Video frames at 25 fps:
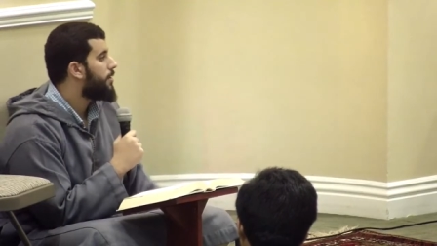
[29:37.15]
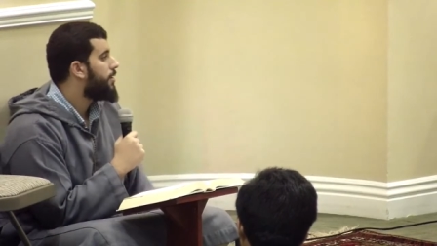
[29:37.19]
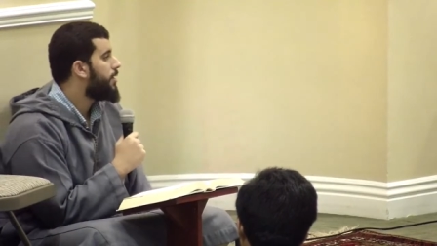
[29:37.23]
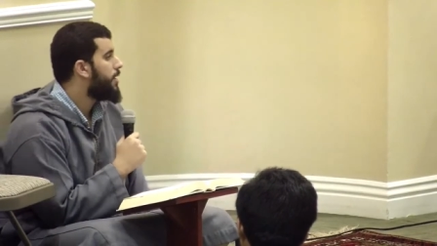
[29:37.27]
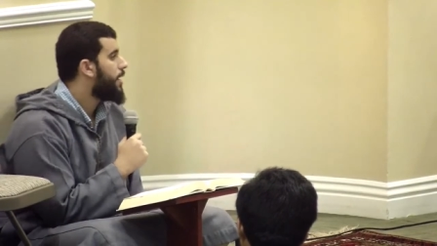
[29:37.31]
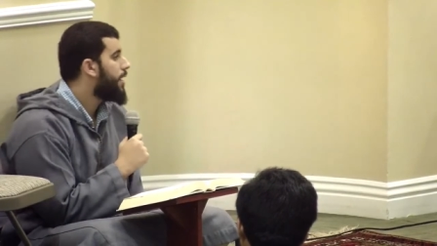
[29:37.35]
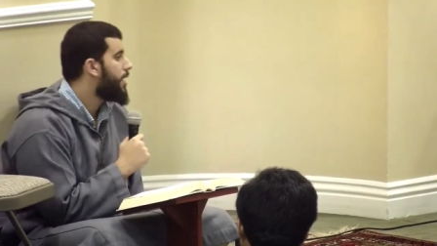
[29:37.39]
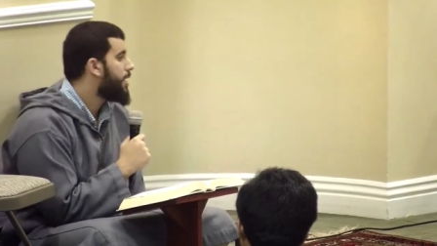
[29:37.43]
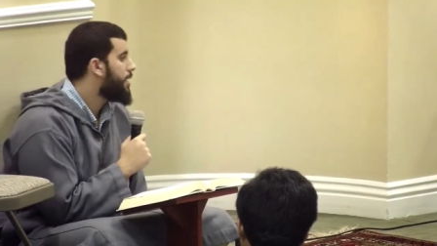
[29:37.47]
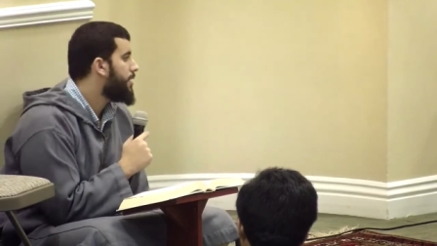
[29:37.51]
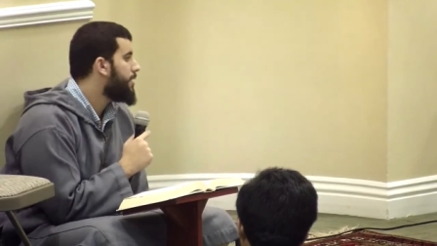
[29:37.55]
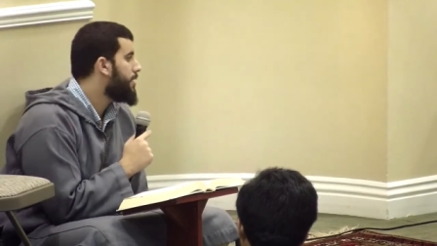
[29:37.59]

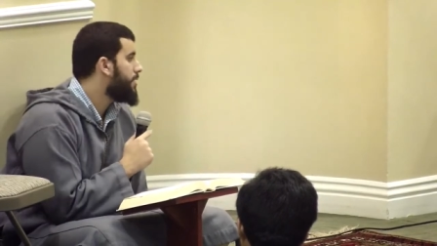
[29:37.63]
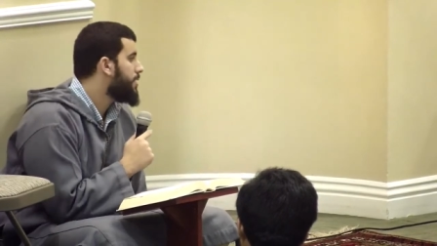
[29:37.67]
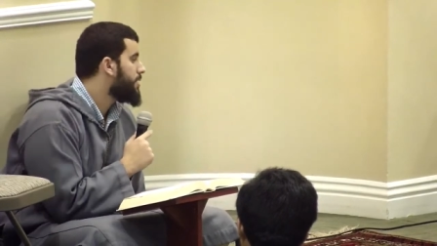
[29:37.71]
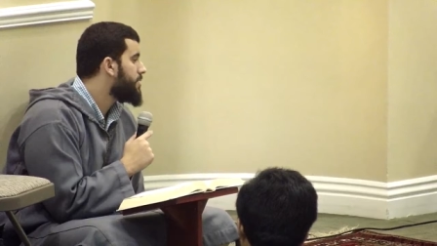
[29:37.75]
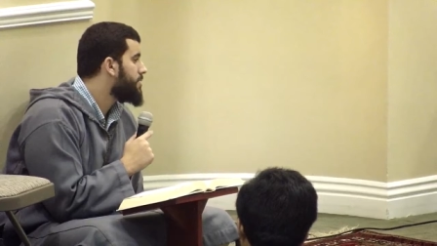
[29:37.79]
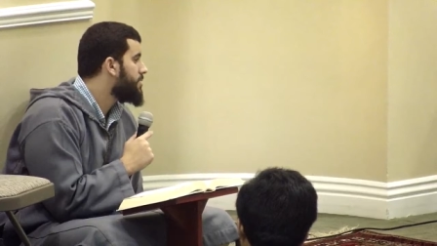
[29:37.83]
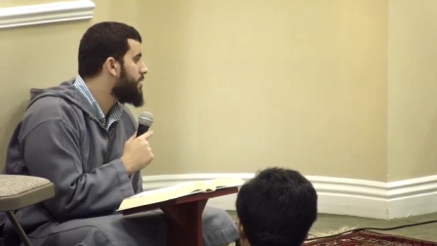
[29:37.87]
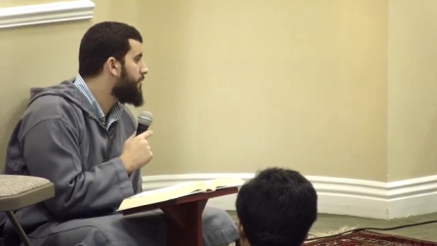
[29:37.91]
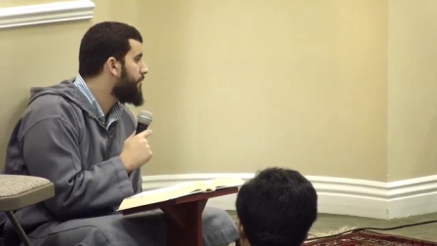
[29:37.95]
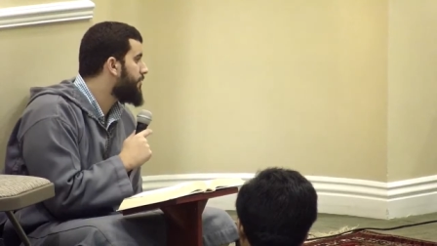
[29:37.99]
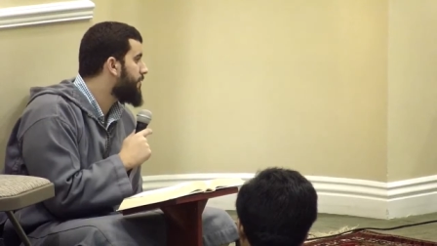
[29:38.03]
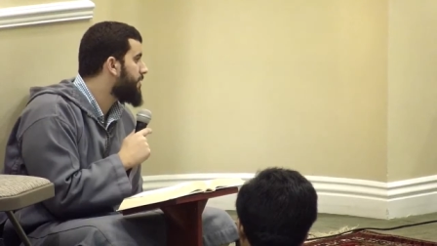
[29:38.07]
And these
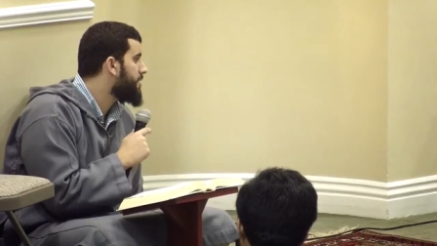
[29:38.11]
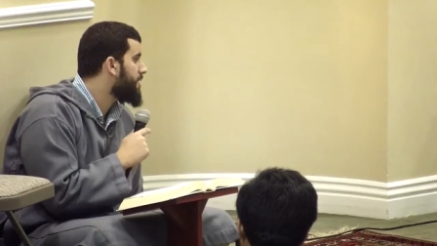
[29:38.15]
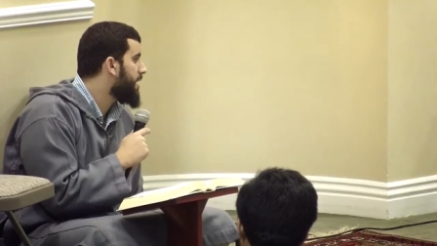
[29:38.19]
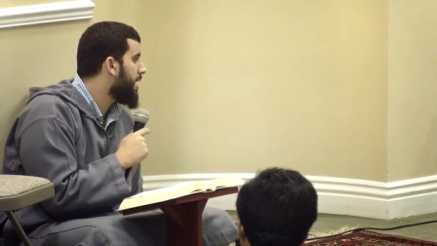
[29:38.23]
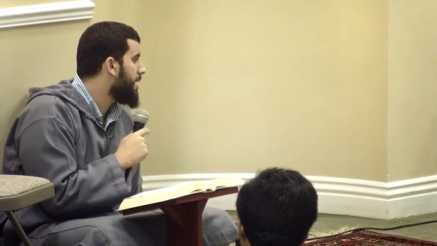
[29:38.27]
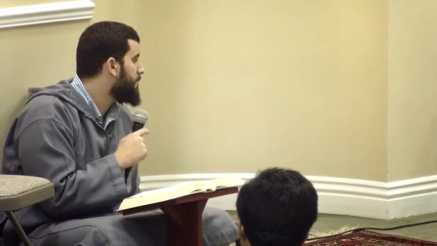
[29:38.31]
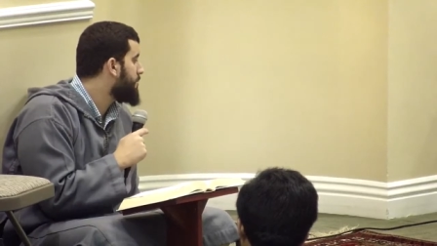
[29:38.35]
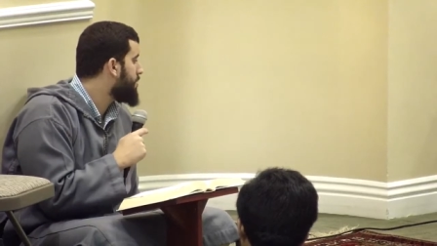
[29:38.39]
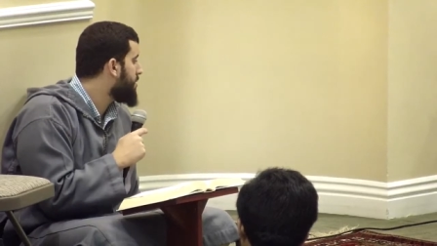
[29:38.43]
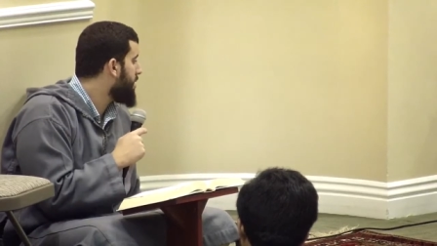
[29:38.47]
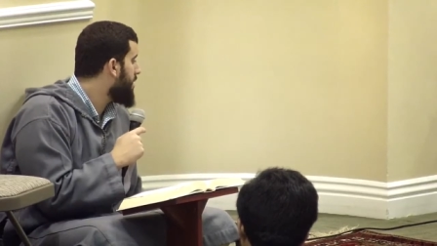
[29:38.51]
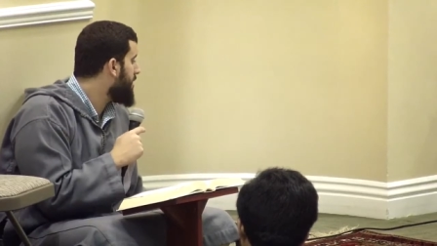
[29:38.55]
different
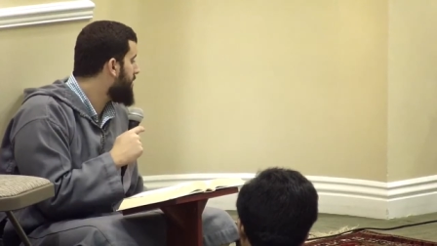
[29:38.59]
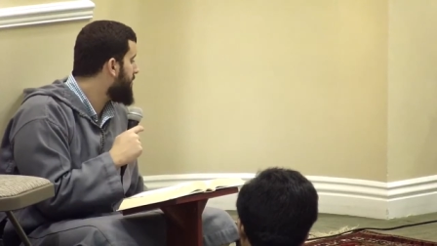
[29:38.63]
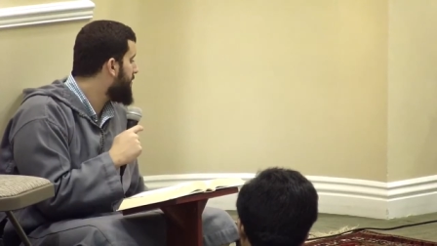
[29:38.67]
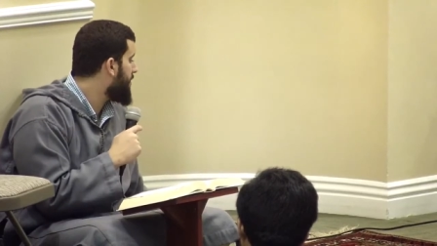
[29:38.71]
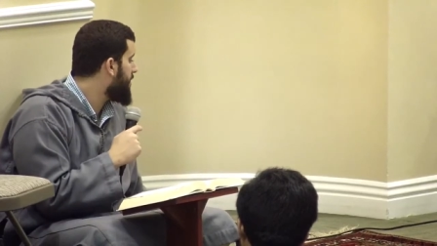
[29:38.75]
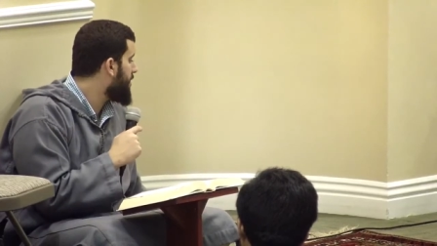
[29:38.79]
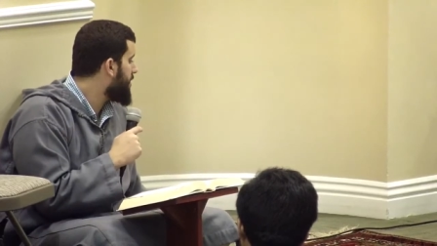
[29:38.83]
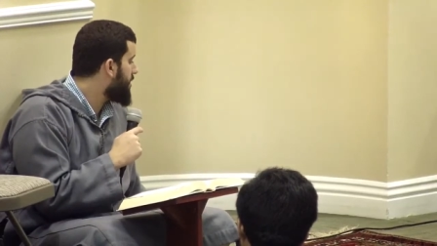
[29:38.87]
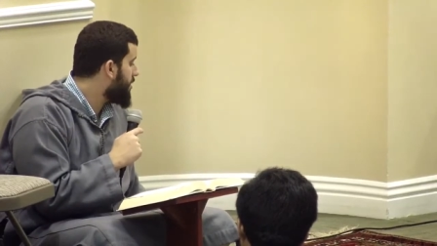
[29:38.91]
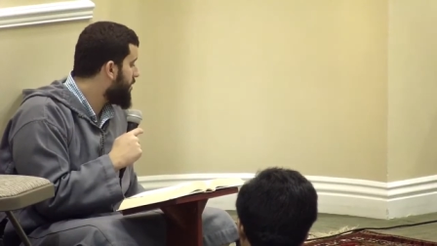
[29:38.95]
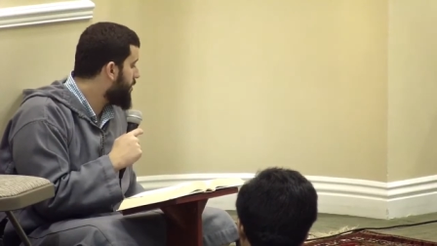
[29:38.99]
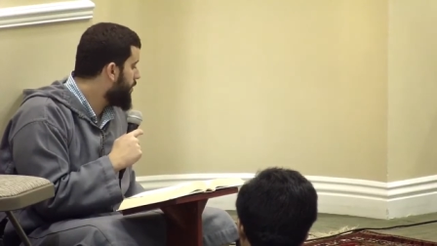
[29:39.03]
times. Even
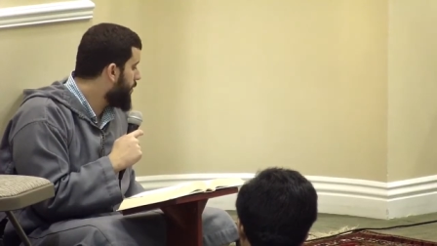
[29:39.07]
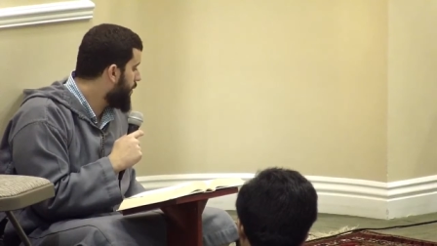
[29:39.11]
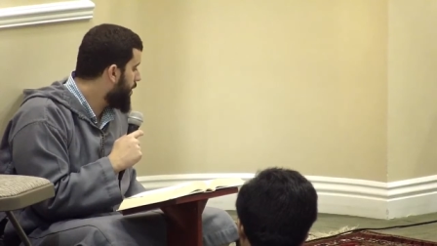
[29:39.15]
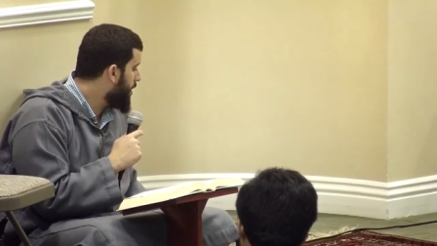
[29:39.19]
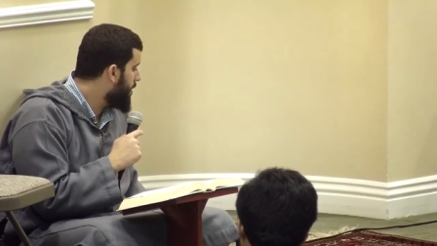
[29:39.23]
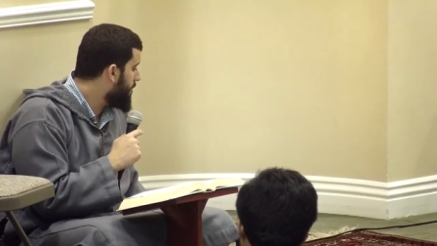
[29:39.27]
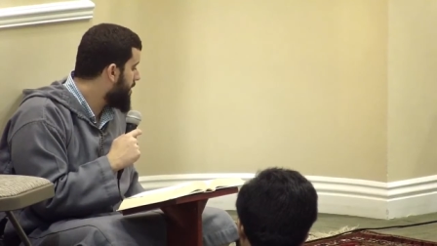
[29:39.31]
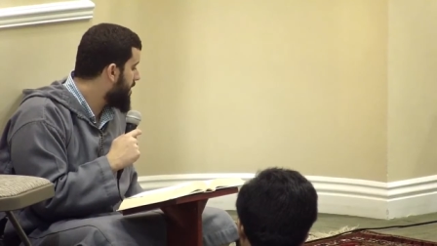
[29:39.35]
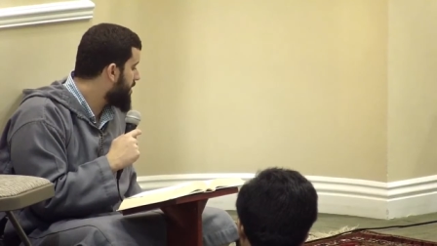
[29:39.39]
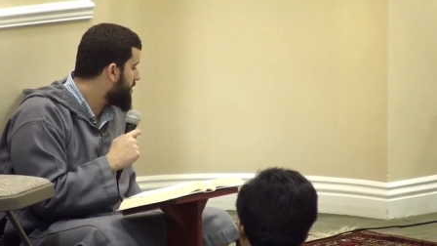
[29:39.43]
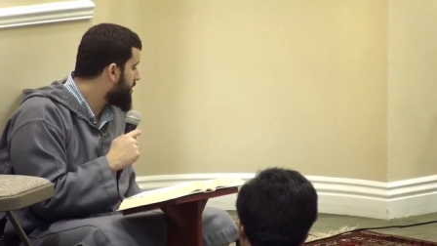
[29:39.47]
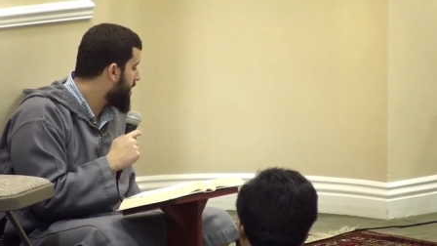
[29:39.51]
the
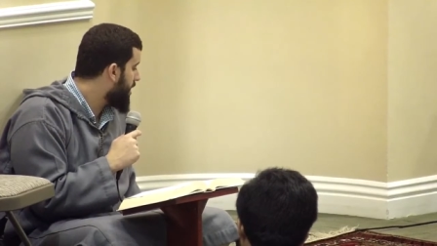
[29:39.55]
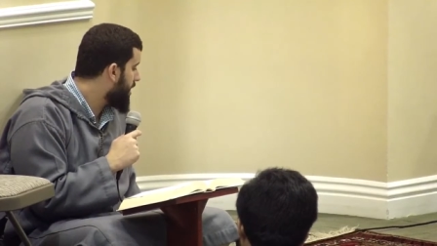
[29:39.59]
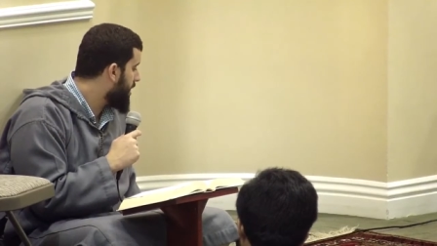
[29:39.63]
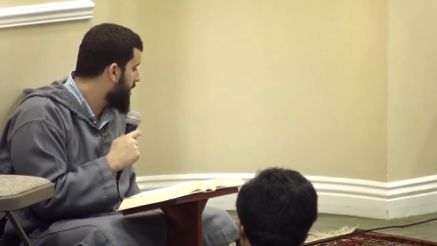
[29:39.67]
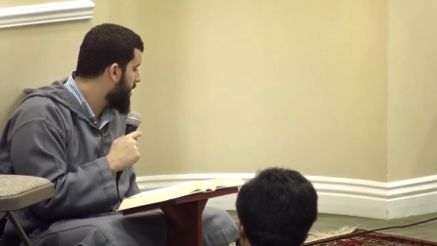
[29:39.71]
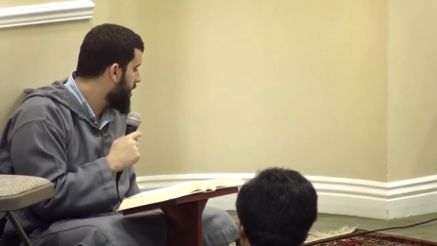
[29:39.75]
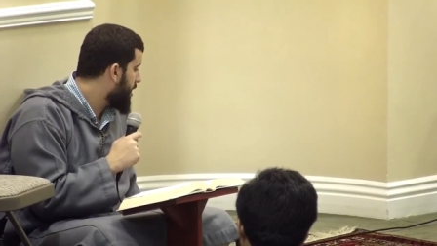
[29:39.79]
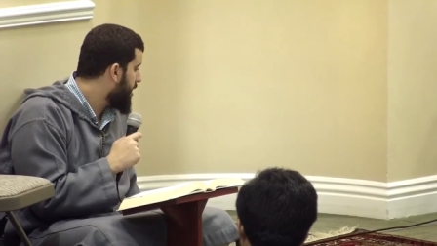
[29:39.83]
ulama said,